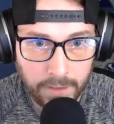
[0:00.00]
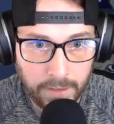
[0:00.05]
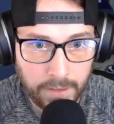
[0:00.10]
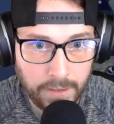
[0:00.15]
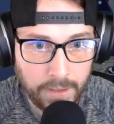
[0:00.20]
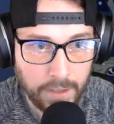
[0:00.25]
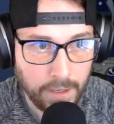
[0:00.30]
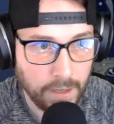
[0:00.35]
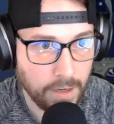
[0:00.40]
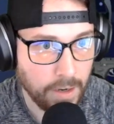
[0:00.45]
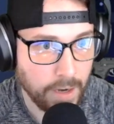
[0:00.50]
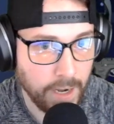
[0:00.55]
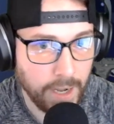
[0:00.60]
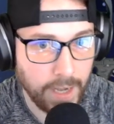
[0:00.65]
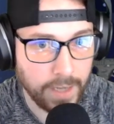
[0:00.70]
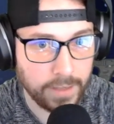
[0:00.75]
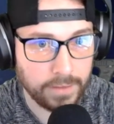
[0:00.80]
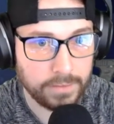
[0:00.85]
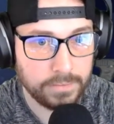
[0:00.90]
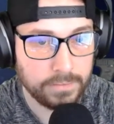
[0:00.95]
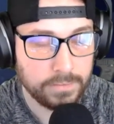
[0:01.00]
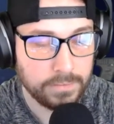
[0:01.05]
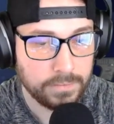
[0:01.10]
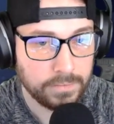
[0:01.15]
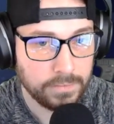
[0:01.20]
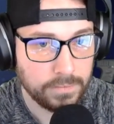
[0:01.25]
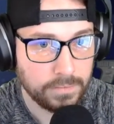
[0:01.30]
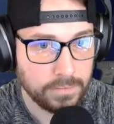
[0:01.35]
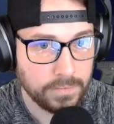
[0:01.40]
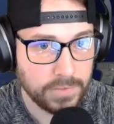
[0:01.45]
All right,
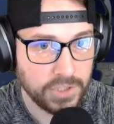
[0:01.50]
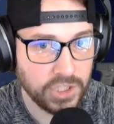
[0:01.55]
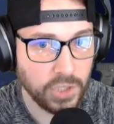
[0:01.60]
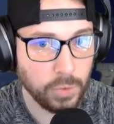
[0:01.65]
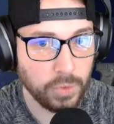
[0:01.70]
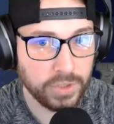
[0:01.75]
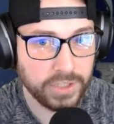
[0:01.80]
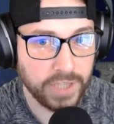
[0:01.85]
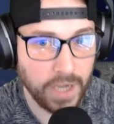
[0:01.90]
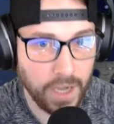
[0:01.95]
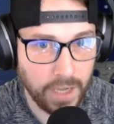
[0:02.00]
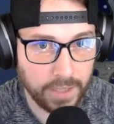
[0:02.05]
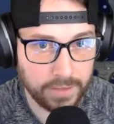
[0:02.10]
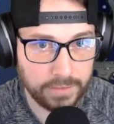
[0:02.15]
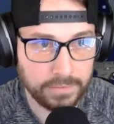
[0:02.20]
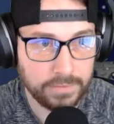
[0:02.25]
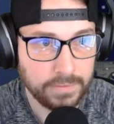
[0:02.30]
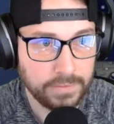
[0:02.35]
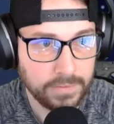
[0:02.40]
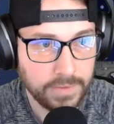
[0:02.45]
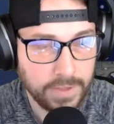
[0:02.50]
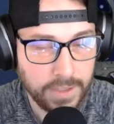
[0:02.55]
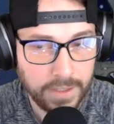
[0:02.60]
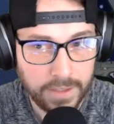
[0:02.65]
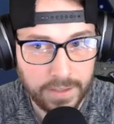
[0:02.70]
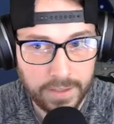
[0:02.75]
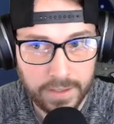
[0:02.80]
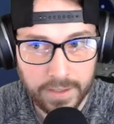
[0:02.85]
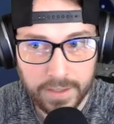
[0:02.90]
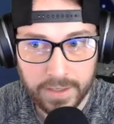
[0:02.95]
so we're done.
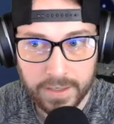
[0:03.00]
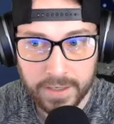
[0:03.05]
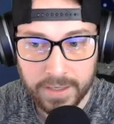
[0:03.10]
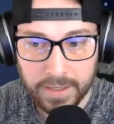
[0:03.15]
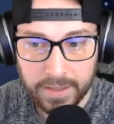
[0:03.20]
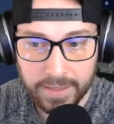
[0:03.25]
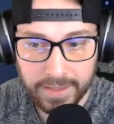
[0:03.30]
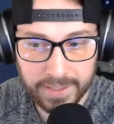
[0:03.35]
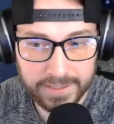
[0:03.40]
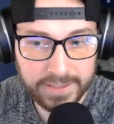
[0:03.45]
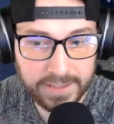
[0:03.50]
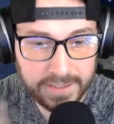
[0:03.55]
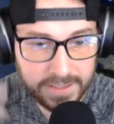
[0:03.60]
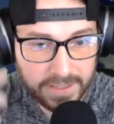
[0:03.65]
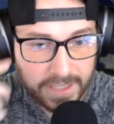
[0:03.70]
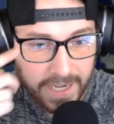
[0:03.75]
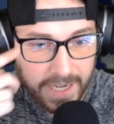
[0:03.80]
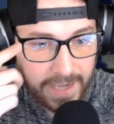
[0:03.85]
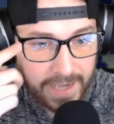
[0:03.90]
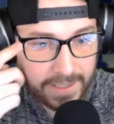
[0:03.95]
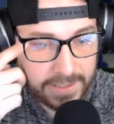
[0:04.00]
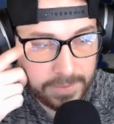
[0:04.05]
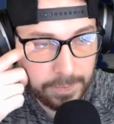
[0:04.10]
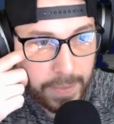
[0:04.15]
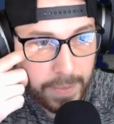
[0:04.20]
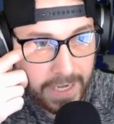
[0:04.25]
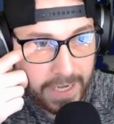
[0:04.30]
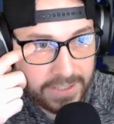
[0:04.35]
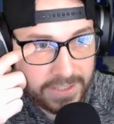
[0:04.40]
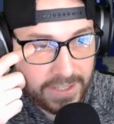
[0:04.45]
This is the next
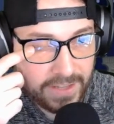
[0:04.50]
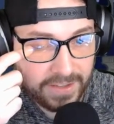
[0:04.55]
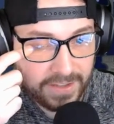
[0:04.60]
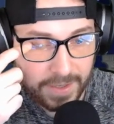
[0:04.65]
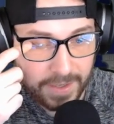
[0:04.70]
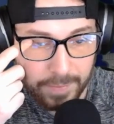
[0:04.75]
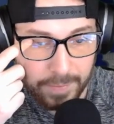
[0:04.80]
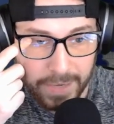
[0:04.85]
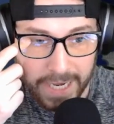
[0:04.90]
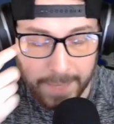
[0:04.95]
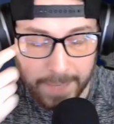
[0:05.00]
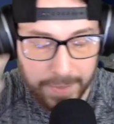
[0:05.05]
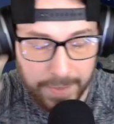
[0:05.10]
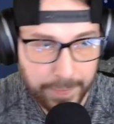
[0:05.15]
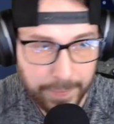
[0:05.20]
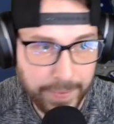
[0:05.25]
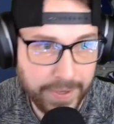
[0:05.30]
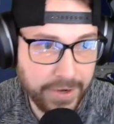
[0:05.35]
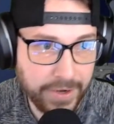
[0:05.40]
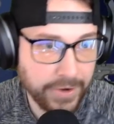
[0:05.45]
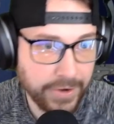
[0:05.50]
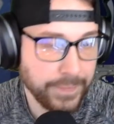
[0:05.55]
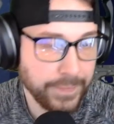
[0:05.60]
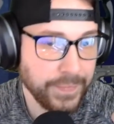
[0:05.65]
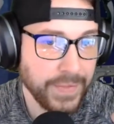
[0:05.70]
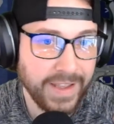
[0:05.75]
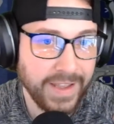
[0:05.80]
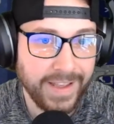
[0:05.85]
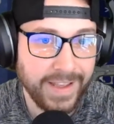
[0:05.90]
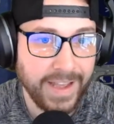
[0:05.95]
page that's going to pop up here,
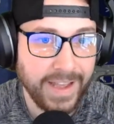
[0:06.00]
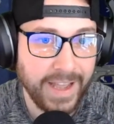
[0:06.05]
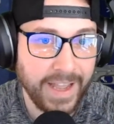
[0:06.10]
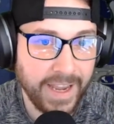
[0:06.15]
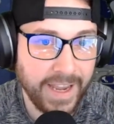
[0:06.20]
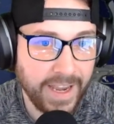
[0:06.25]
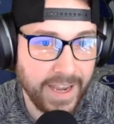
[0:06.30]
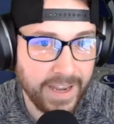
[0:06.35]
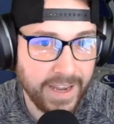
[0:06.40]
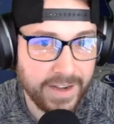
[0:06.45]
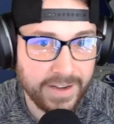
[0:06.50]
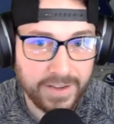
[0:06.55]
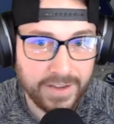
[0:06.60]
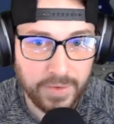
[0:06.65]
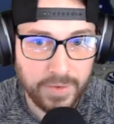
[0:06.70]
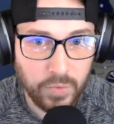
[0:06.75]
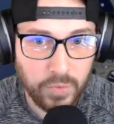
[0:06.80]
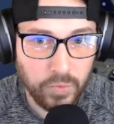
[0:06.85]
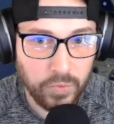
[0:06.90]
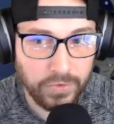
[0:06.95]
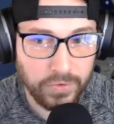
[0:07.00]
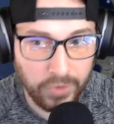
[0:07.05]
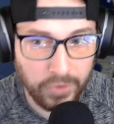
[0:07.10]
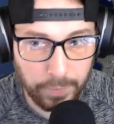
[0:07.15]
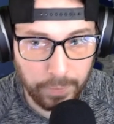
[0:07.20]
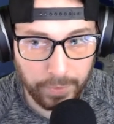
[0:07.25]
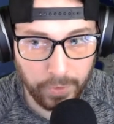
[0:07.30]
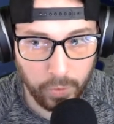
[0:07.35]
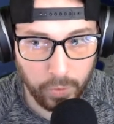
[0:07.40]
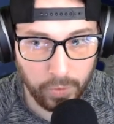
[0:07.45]
and
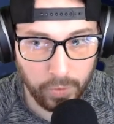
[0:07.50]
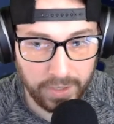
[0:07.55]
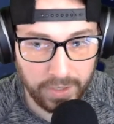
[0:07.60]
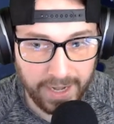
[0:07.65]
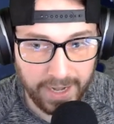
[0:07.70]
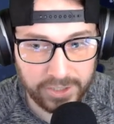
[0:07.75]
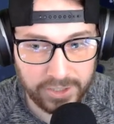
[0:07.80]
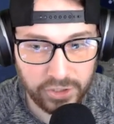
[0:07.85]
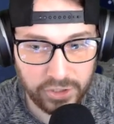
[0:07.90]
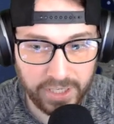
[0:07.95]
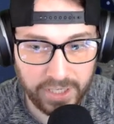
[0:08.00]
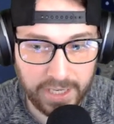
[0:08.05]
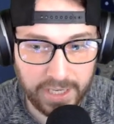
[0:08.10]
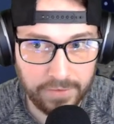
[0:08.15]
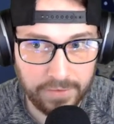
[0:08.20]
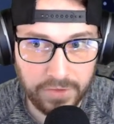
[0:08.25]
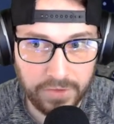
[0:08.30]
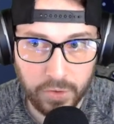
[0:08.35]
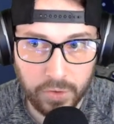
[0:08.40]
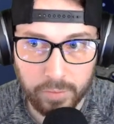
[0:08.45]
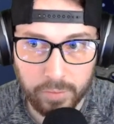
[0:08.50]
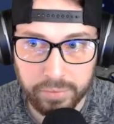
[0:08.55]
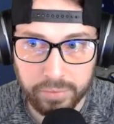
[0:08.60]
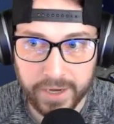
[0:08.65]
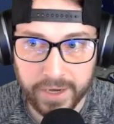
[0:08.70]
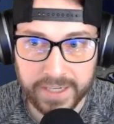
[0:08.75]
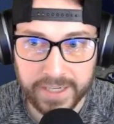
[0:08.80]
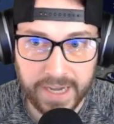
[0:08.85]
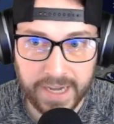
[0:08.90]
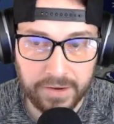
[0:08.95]
super cool. It actually gives you a
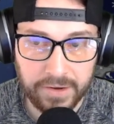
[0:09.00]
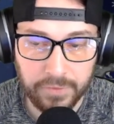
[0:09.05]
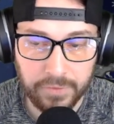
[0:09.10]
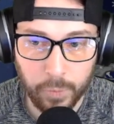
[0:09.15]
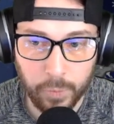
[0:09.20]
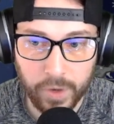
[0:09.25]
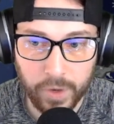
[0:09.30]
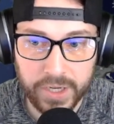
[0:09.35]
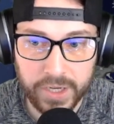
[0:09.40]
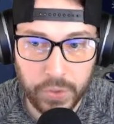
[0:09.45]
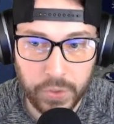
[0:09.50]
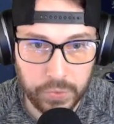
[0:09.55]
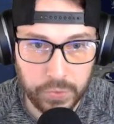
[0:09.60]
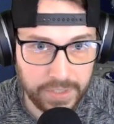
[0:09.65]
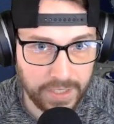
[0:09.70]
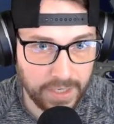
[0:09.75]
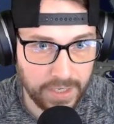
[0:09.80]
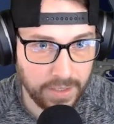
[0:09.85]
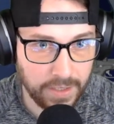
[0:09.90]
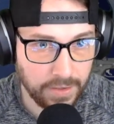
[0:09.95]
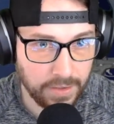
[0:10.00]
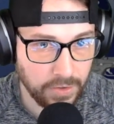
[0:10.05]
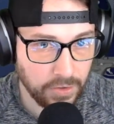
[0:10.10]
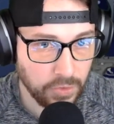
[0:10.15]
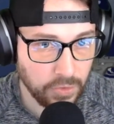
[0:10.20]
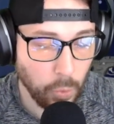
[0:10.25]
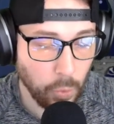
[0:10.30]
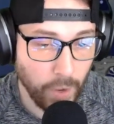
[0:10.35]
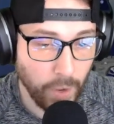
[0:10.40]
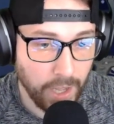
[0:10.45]
breakdown of what you did
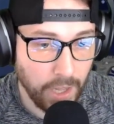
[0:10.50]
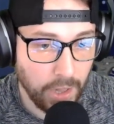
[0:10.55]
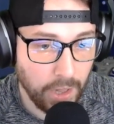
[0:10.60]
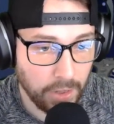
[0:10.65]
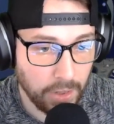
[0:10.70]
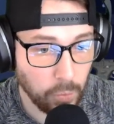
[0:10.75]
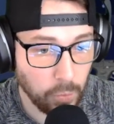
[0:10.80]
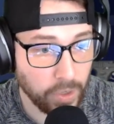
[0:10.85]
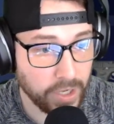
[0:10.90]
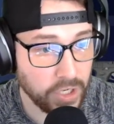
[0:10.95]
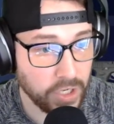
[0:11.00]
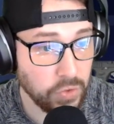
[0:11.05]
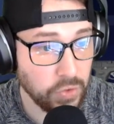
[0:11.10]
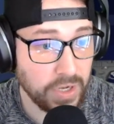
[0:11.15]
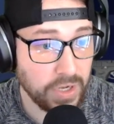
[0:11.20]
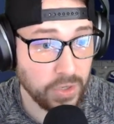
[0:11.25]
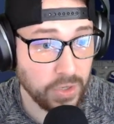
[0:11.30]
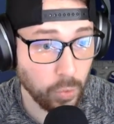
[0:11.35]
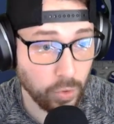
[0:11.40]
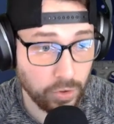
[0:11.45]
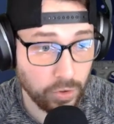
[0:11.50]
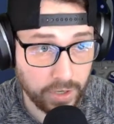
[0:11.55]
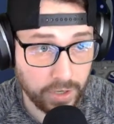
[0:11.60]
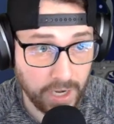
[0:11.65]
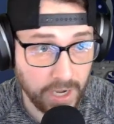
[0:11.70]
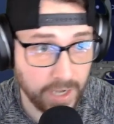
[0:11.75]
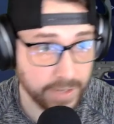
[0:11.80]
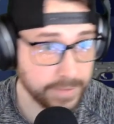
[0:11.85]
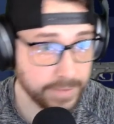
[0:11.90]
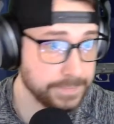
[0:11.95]
well, what you need to work on.